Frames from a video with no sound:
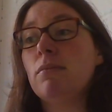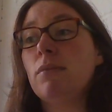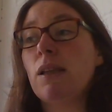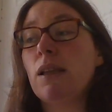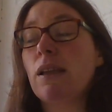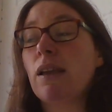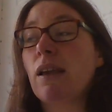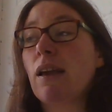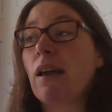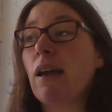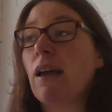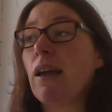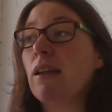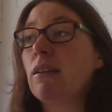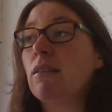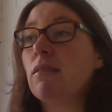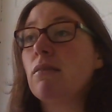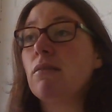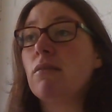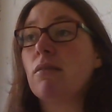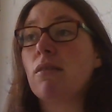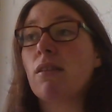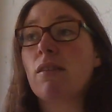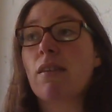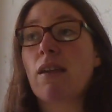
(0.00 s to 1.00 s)

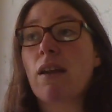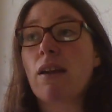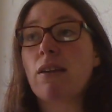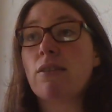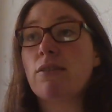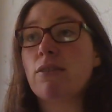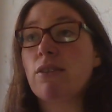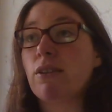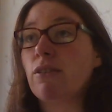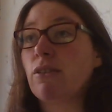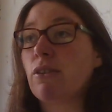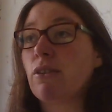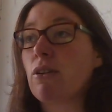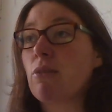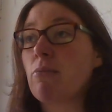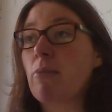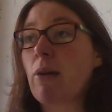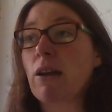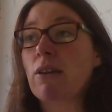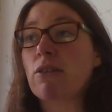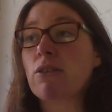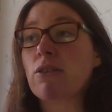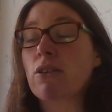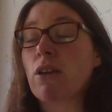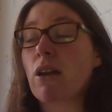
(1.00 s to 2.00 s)
Again, the sound didn't come
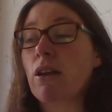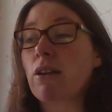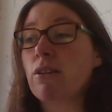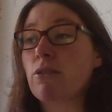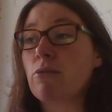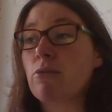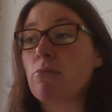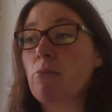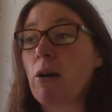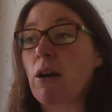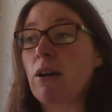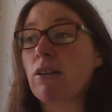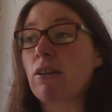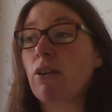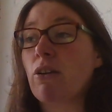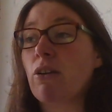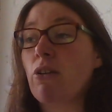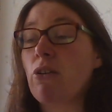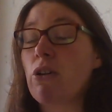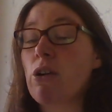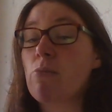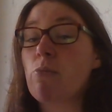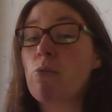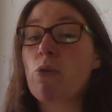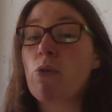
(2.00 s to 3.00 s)
out. I don't mind. I'm
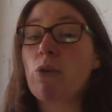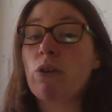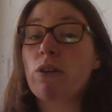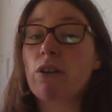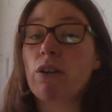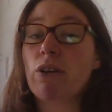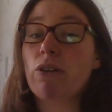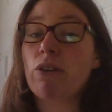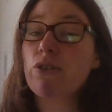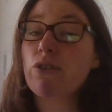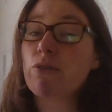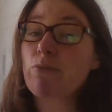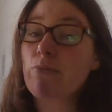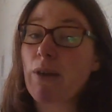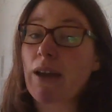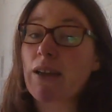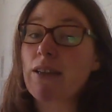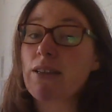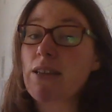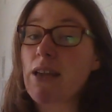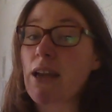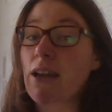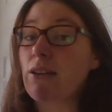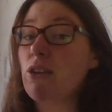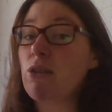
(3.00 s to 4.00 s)
going up one note and
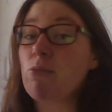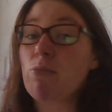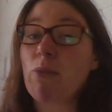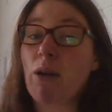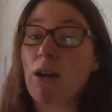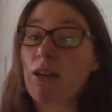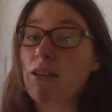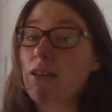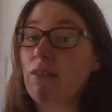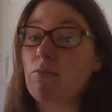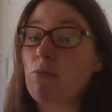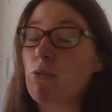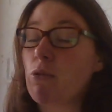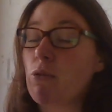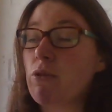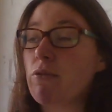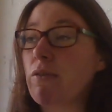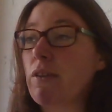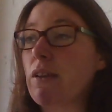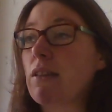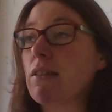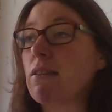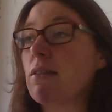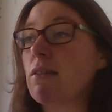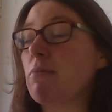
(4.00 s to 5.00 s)
back down. You might have more of
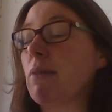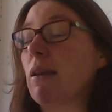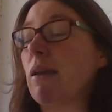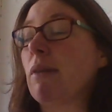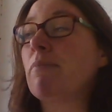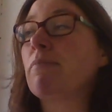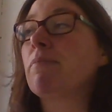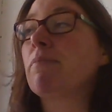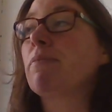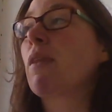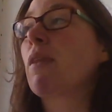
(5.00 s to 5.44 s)
these than me.